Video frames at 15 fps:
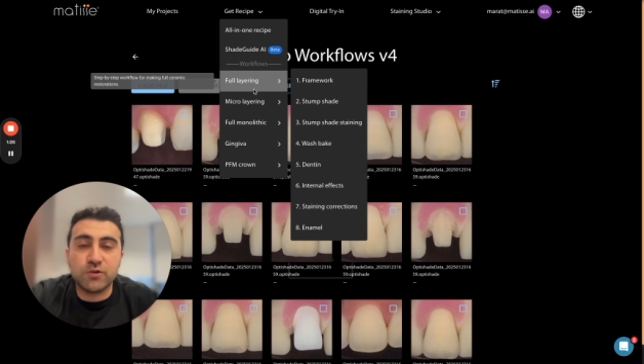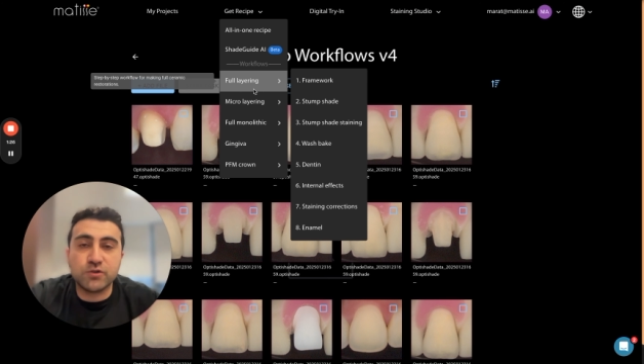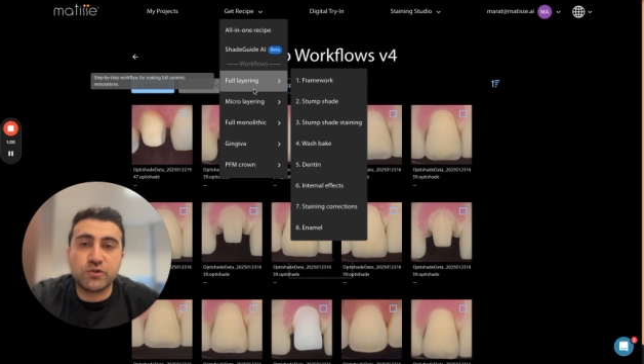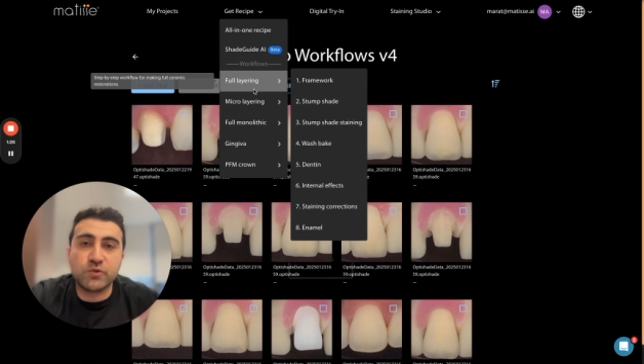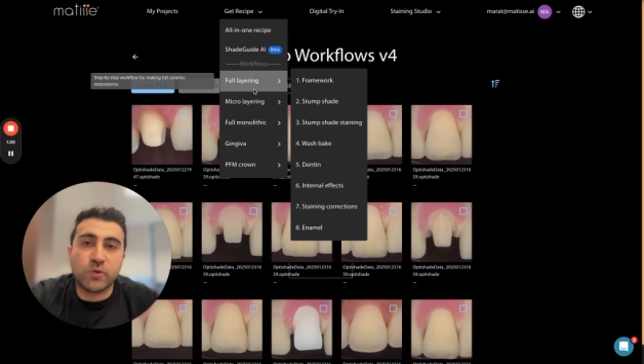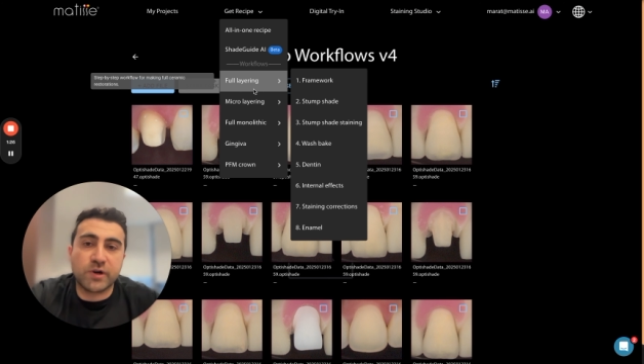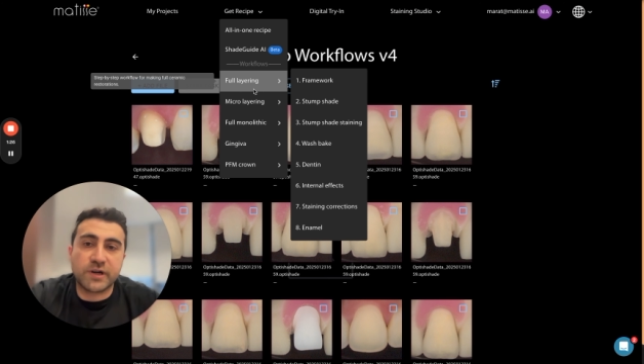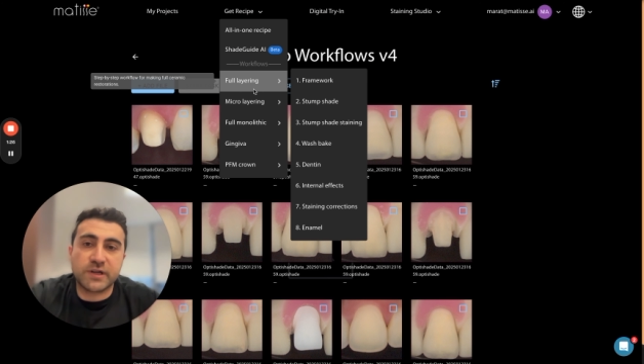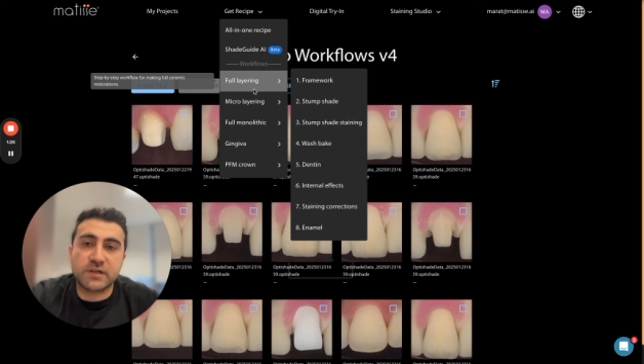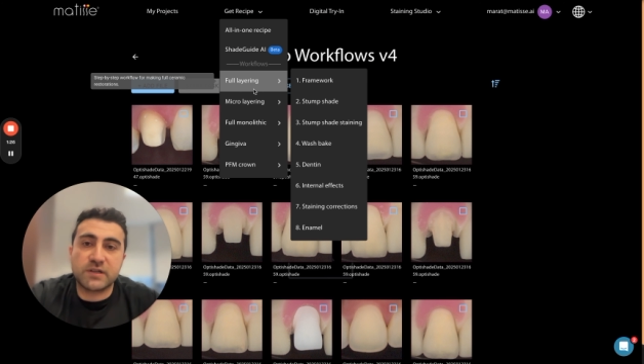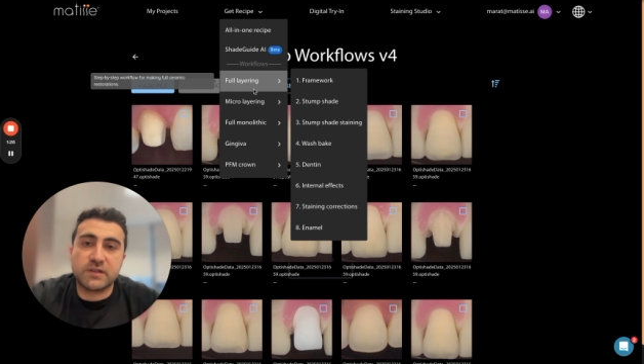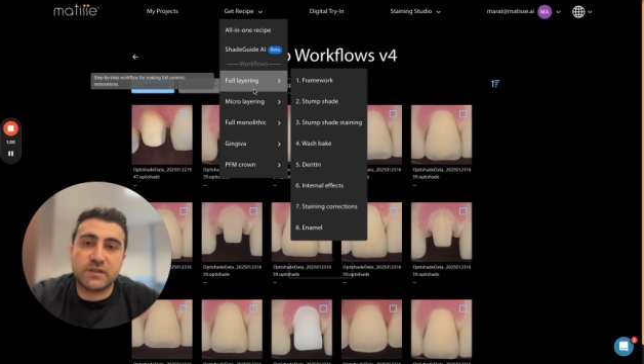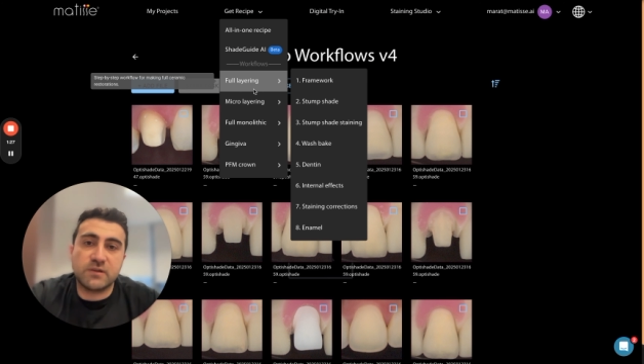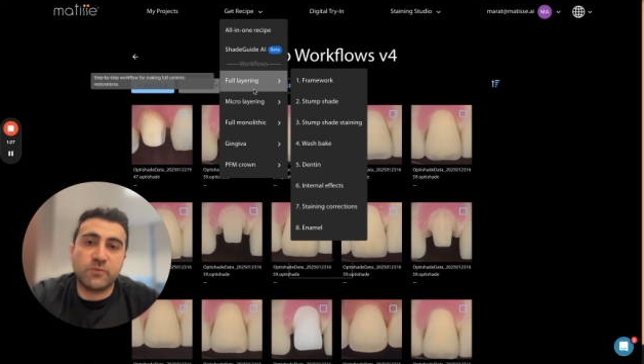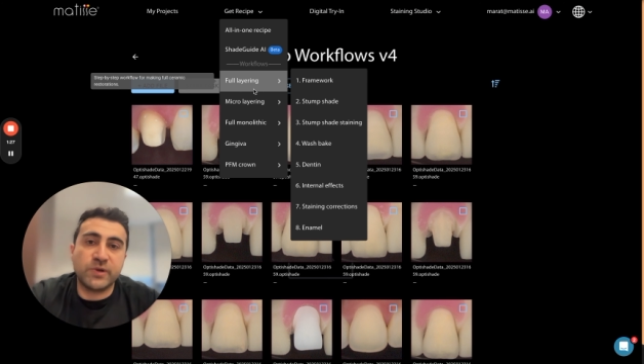to work
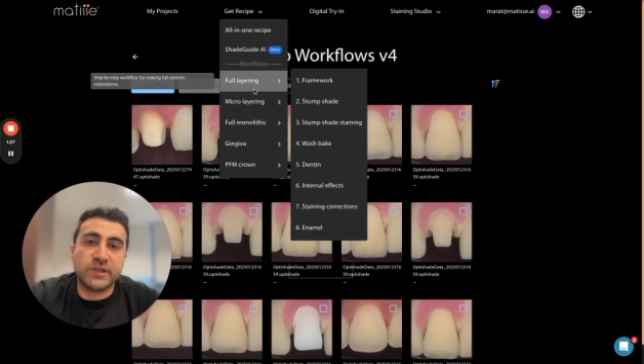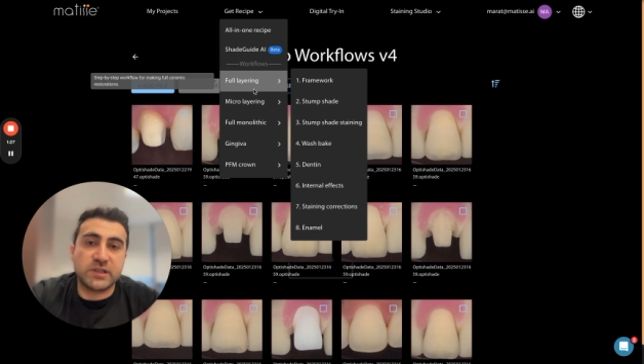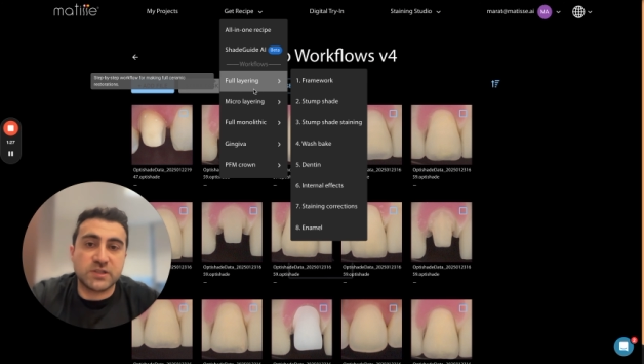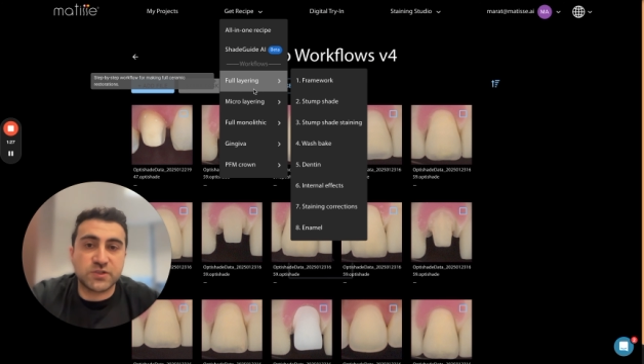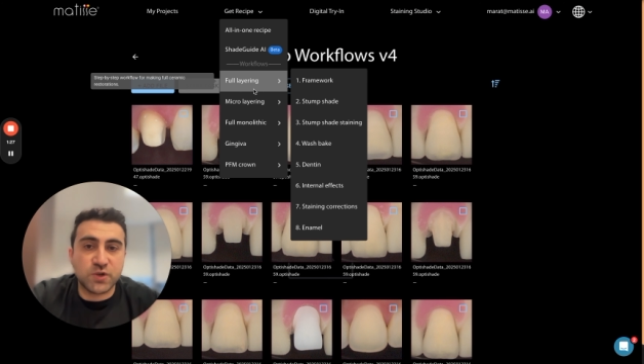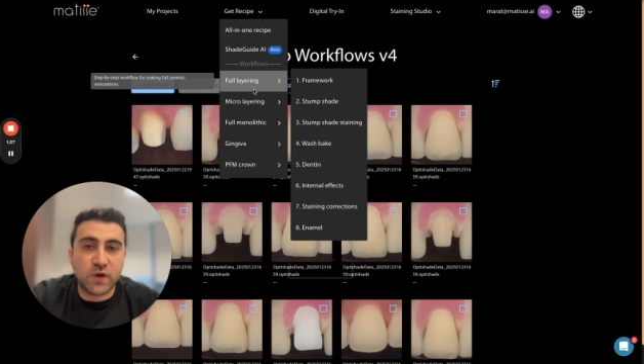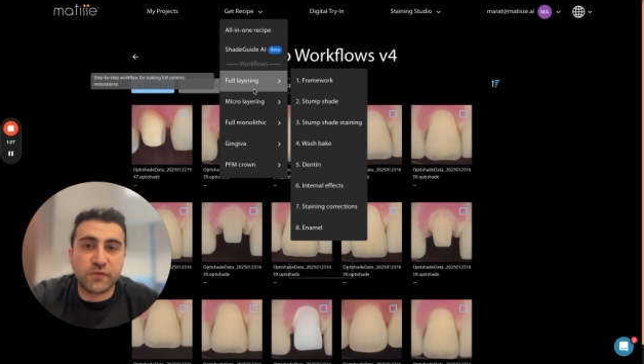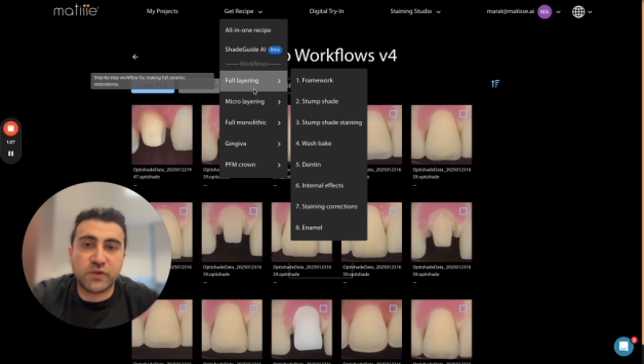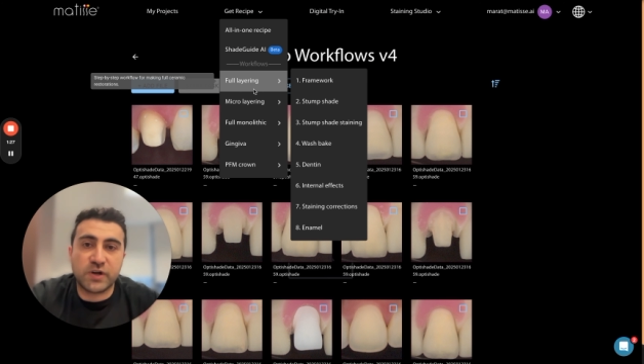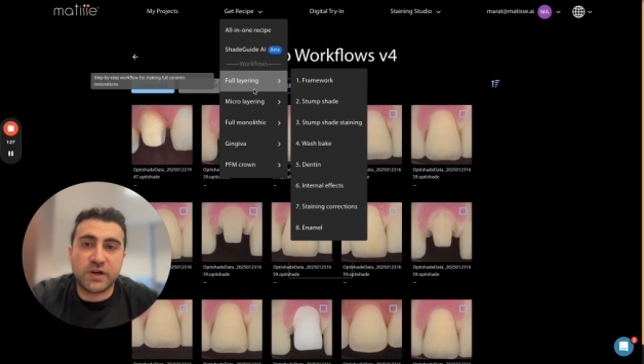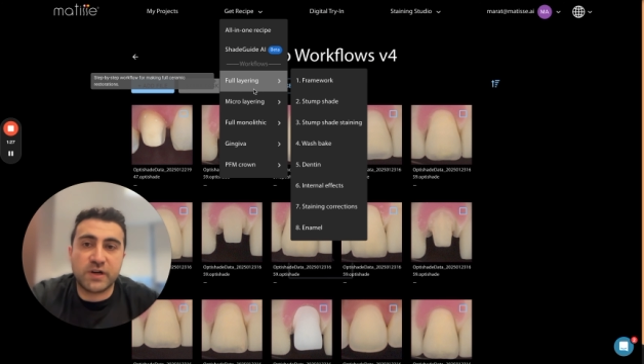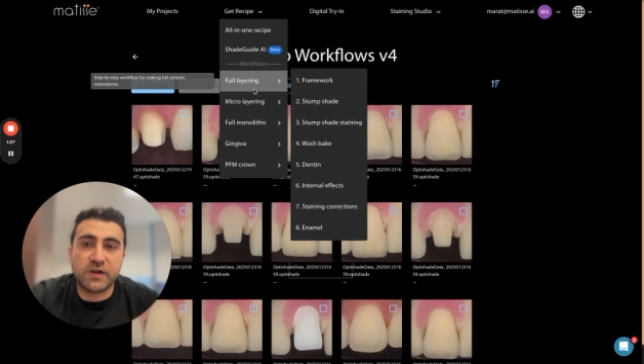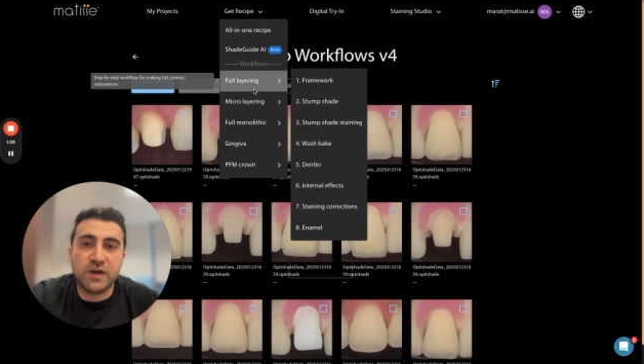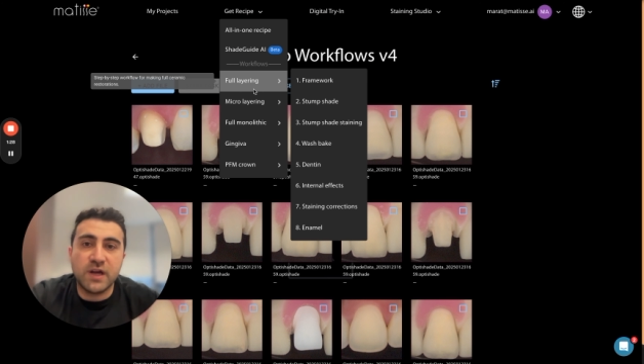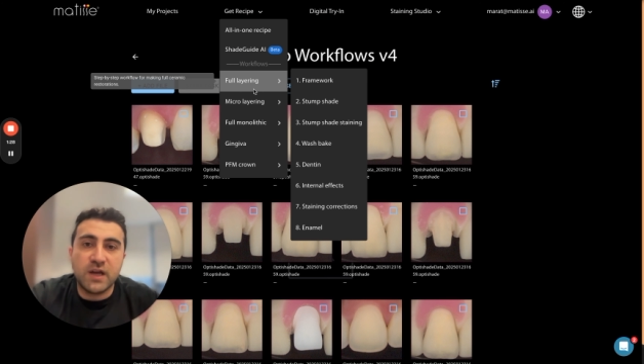with the software